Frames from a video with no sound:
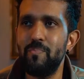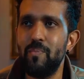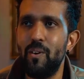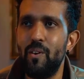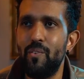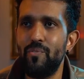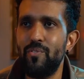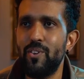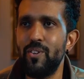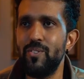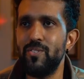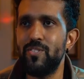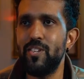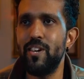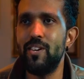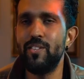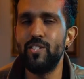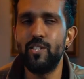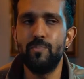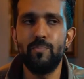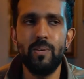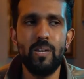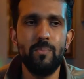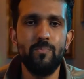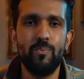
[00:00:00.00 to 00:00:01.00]
of concern
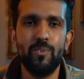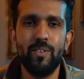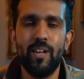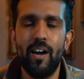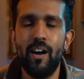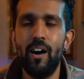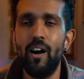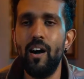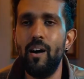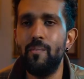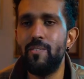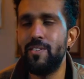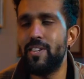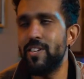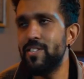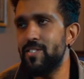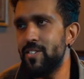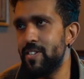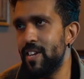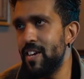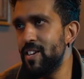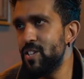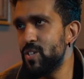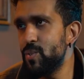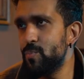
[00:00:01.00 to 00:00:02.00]
to people that are having
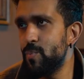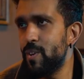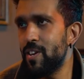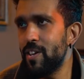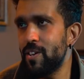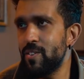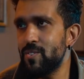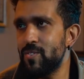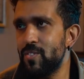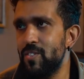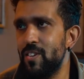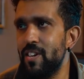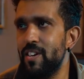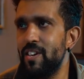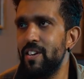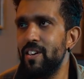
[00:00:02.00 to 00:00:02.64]
destination weddings.